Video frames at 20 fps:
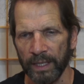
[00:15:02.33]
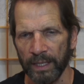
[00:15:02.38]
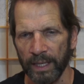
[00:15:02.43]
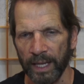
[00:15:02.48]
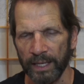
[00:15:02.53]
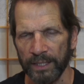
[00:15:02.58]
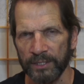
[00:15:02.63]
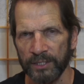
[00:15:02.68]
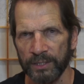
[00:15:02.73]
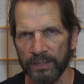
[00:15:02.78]

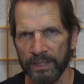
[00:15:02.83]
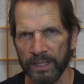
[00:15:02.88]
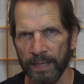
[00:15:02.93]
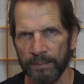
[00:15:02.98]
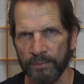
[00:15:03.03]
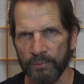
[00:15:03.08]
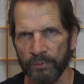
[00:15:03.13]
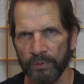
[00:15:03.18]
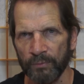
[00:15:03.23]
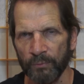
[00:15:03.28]
lot of
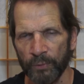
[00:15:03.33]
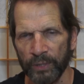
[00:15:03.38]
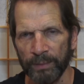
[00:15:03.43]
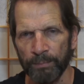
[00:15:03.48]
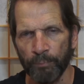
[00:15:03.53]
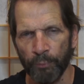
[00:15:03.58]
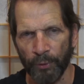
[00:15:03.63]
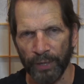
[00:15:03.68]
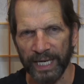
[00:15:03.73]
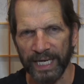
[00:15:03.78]
times when we
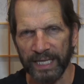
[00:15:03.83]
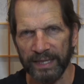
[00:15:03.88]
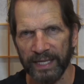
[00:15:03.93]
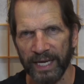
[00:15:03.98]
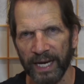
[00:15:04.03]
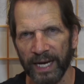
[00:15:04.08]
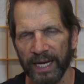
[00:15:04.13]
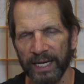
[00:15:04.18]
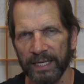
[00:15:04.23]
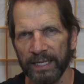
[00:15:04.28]
break
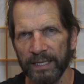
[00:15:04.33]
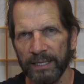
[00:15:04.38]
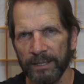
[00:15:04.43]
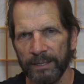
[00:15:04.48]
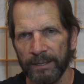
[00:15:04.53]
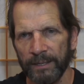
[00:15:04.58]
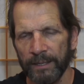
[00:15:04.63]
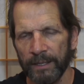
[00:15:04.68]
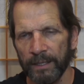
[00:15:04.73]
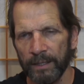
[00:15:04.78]
that,
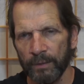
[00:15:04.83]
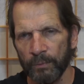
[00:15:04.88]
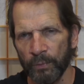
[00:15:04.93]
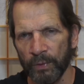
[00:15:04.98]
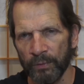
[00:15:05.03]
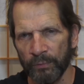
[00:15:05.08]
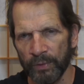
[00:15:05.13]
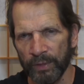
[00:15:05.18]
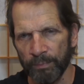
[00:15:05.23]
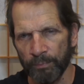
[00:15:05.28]

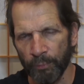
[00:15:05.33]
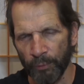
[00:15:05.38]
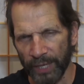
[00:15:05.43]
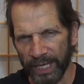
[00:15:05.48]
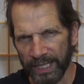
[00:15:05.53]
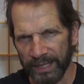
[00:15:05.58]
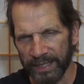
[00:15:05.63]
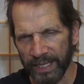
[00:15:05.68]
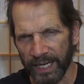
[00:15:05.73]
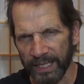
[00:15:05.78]
when we
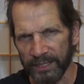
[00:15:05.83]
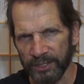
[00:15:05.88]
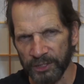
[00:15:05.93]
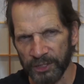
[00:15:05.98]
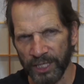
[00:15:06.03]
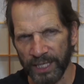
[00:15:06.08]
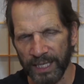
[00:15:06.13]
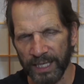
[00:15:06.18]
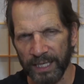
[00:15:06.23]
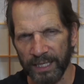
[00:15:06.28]
break that
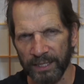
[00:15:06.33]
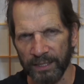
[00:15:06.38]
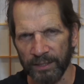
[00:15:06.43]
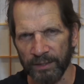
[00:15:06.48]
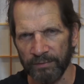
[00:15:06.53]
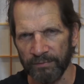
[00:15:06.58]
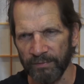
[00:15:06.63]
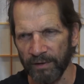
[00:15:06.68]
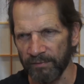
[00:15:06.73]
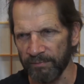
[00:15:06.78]
chain
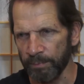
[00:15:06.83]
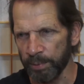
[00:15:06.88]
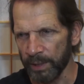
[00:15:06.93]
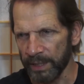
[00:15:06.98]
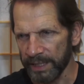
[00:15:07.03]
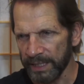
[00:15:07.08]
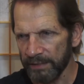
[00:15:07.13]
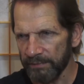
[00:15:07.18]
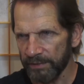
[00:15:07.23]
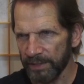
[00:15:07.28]
of, of
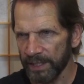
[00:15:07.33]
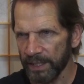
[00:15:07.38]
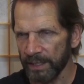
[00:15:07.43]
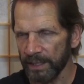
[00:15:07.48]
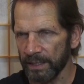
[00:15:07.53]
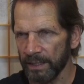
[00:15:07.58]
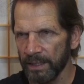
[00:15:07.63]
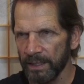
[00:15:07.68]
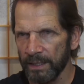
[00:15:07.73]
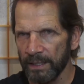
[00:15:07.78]

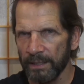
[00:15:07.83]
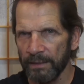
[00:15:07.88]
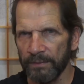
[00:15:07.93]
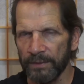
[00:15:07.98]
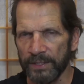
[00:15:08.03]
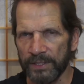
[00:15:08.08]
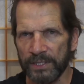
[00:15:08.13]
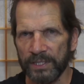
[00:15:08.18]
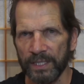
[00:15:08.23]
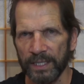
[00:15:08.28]
believing
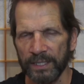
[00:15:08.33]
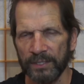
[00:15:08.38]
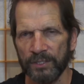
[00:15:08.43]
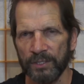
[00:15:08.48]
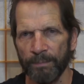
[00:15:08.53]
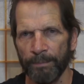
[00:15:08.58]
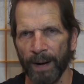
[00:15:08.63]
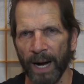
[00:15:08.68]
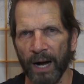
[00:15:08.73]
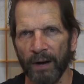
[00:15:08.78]
these things
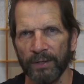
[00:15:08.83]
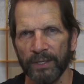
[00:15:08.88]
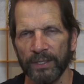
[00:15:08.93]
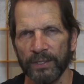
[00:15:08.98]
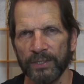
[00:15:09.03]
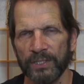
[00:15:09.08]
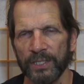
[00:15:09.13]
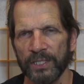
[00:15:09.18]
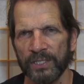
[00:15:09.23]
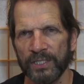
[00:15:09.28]
about
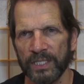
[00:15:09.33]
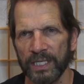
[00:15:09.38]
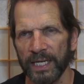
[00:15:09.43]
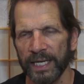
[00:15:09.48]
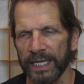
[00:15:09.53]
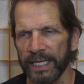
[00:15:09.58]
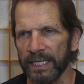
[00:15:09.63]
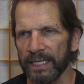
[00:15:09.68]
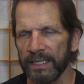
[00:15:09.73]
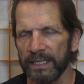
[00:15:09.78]
us, it's
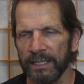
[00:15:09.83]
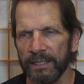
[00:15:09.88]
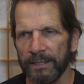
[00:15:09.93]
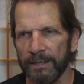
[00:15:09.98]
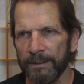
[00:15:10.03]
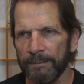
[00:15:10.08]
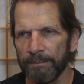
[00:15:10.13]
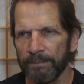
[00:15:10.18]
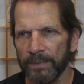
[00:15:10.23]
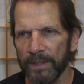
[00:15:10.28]
like,
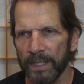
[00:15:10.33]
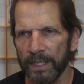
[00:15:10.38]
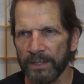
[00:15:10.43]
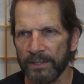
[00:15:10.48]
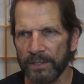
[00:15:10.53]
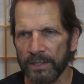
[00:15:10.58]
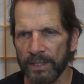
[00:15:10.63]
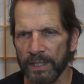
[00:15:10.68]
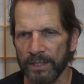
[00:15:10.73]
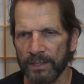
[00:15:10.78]

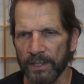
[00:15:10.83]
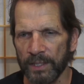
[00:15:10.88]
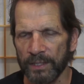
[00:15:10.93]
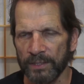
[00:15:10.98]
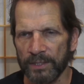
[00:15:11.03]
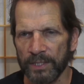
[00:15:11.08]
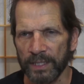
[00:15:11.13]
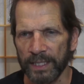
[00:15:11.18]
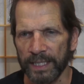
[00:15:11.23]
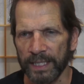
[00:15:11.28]
it's, it,
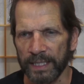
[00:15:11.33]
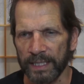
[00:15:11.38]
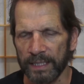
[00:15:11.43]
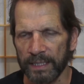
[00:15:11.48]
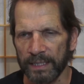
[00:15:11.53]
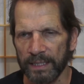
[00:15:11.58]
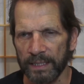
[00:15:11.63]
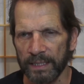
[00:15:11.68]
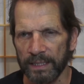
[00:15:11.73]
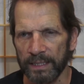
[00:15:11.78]
it's like
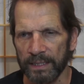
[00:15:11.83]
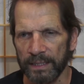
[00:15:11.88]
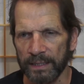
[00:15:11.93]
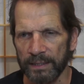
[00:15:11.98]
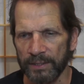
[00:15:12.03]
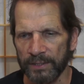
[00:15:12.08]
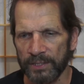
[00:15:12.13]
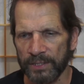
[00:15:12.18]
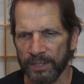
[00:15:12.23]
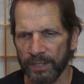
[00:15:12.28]
uh,
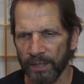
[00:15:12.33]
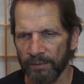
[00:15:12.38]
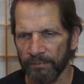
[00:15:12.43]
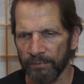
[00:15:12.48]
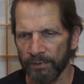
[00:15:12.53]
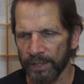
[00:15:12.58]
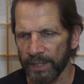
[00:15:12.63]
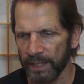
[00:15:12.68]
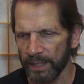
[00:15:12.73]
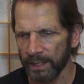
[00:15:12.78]

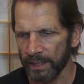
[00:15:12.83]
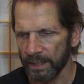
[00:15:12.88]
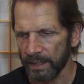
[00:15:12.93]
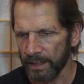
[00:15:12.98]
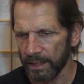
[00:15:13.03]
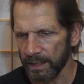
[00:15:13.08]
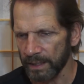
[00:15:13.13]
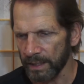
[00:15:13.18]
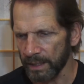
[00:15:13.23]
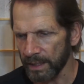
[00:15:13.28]
discovering
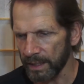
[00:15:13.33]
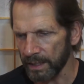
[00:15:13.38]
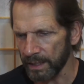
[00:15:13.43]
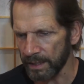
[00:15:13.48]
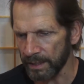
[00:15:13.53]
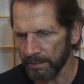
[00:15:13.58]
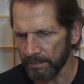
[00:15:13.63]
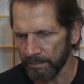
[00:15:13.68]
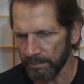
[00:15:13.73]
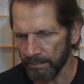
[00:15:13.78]

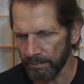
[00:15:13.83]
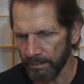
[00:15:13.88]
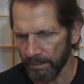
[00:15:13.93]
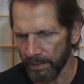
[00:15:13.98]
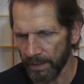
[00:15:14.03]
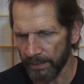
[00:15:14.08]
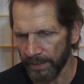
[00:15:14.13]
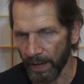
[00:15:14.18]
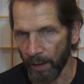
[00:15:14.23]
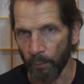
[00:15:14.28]
um,
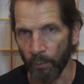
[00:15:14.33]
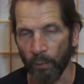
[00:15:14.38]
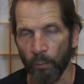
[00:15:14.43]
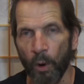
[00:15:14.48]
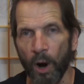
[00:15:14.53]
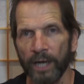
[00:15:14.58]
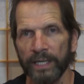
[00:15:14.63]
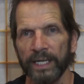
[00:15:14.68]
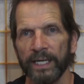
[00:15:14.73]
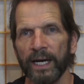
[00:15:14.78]
that we're
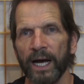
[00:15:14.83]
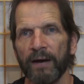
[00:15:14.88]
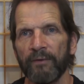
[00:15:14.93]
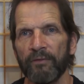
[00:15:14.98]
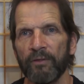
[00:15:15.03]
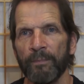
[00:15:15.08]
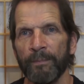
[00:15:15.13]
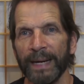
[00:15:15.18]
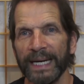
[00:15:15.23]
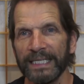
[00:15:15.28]
walking out of
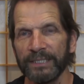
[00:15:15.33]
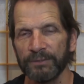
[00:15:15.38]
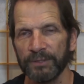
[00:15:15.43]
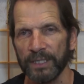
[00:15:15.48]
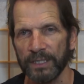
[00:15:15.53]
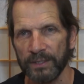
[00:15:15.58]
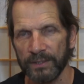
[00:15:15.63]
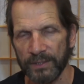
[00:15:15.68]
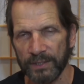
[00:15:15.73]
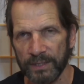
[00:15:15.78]
the
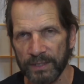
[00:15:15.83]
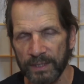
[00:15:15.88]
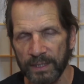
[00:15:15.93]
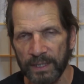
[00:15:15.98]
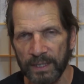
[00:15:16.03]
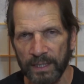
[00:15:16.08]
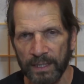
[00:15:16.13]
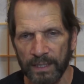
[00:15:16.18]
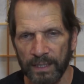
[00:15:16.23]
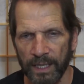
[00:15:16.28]
matrix.
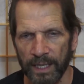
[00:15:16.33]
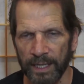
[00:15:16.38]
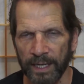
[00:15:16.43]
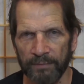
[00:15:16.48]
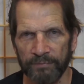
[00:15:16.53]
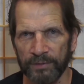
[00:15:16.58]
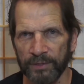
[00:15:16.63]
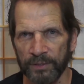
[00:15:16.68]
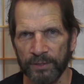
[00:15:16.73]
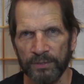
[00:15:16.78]
I
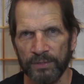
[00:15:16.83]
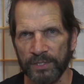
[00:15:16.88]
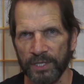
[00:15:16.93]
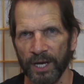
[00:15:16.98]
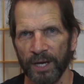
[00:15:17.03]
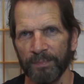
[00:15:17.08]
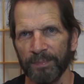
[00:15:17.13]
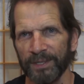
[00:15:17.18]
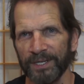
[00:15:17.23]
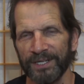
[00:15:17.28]
have to use
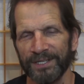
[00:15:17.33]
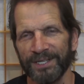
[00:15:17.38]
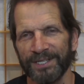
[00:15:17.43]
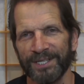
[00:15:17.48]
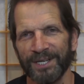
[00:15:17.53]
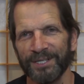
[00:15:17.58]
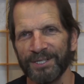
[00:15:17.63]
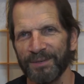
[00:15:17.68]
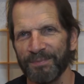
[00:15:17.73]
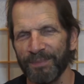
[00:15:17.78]
that because it's
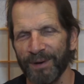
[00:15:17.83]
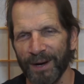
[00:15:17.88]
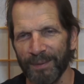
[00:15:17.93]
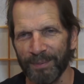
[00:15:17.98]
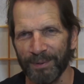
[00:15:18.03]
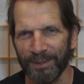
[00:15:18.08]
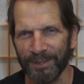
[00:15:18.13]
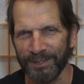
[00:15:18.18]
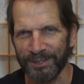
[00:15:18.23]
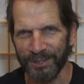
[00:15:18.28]
such a
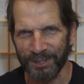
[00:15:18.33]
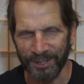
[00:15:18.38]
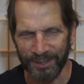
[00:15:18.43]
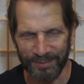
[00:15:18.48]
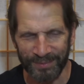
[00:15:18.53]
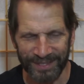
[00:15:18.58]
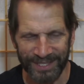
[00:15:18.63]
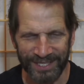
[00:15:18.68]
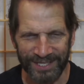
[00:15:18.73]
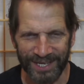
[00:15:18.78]
popular
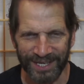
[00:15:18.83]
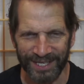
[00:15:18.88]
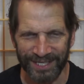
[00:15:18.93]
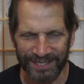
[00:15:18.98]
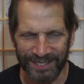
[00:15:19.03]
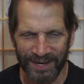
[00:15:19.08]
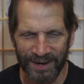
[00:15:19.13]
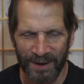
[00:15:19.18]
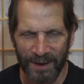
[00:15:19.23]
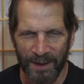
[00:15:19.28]
term these
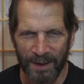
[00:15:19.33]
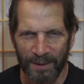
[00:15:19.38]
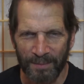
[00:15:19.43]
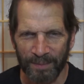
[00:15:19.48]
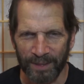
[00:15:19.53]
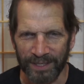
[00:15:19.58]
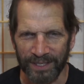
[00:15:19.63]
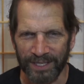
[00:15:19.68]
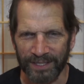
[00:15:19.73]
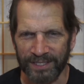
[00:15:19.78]
days.
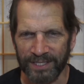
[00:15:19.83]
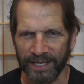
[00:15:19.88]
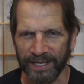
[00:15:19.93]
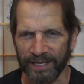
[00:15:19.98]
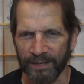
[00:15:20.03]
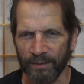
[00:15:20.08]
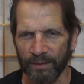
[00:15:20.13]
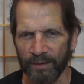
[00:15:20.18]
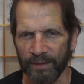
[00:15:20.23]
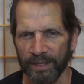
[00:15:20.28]
But it's
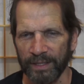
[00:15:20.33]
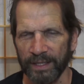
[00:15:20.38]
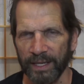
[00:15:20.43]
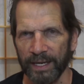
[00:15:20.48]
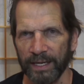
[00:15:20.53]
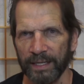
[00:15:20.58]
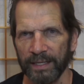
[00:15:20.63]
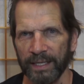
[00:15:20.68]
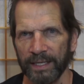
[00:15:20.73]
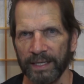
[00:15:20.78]
like,
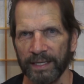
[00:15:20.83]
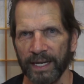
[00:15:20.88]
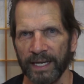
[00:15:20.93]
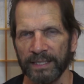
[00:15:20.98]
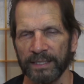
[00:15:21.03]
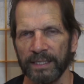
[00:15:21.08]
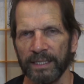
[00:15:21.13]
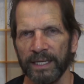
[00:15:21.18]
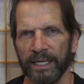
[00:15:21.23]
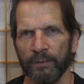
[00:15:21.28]
like,
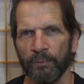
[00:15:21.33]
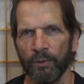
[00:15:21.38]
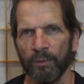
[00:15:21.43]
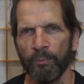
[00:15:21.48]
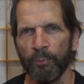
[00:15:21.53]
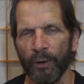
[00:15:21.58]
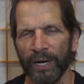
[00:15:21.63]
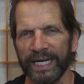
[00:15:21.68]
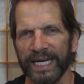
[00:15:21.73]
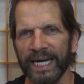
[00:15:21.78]
like, like we're
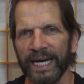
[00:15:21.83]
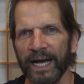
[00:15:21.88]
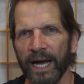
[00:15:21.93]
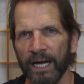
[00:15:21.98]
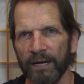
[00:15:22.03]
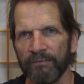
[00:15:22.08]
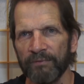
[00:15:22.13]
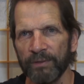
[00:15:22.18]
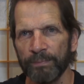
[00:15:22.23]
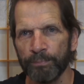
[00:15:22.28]
breaking
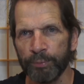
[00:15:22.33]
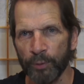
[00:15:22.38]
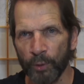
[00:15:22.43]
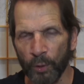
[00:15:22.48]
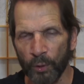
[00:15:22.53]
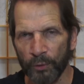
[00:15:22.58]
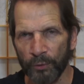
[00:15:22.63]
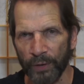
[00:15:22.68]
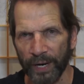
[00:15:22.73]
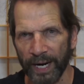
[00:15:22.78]
out of the
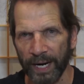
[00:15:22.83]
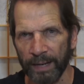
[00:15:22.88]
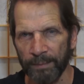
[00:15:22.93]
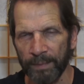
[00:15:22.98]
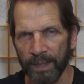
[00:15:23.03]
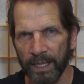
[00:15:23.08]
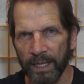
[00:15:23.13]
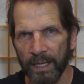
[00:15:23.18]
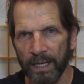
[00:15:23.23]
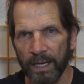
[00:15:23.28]

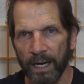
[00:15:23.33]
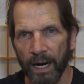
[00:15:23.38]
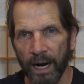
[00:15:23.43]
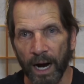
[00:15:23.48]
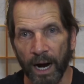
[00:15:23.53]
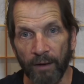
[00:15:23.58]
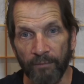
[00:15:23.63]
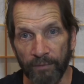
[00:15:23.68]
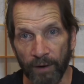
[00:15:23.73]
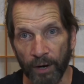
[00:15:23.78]
program
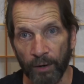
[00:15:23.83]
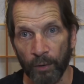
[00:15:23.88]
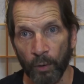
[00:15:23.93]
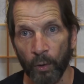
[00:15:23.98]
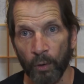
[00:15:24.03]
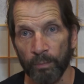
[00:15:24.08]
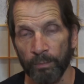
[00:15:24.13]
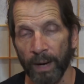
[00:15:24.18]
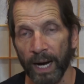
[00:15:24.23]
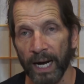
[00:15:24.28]
of our
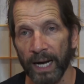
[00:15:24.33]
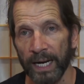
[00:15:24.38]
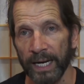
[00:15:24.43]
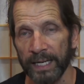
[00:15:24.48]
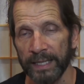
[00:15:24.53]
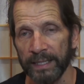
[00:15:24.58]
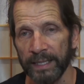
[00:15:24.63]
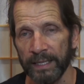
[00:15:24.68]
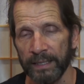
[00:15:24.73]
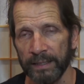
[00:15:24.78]
own
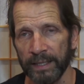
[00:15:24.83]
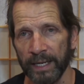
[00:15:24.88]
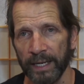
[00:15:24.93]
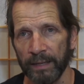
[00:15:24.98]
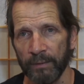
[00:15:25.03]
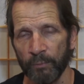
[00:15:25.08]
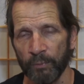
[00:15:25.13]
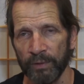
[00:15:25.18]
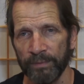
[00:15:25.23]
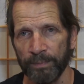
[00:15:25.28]
mind that,
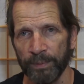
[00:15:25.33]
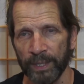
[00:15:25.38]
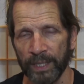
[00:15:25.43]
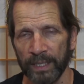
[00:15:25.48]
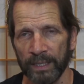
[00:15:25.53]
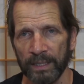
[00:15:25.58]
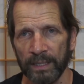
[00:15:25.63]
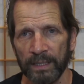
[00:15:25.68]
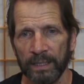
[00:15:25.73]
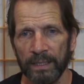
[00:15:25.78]
that we've
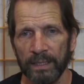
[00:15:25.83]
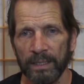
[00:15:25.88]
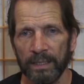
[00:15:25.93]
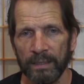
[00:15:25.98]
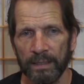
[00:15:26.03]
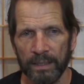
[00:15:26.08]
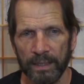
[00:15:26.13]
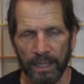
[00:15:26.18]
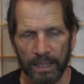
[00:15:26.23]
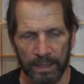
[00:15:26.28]
been
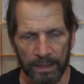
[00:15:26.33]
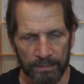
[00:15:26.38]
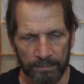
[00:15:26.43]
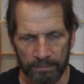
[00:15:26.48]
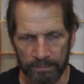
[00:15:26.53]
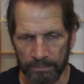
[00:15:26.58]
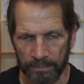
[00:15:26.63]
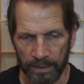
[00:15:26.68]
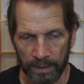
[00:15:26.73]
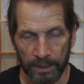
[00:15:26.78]

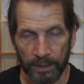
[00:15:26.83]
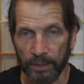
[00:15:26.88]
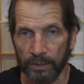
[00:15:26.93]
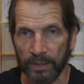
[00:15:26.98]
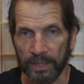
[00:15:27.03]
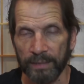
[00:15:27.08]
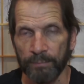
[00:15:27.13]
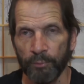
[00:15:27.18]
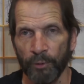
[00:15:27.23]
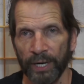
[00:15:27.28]
um,
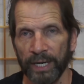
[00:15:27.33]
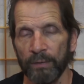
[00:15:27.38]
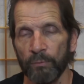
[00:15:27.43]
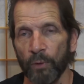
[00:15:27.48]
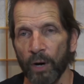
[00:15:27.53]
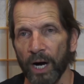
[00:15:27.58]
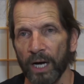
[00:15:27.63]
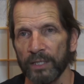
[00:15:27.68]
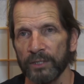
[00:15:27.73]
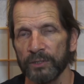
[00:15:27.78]
literally
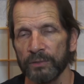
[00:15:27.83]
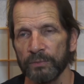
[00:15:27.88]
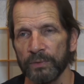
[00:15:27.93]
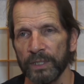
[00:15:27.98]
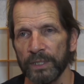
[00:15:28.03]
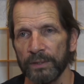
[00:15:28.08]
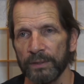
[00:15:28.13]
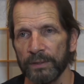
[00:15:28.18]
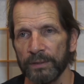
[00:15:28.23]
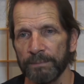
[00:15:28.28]
brainwashed
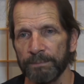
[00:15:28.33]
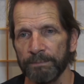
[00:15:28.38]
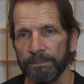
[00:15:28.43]
with.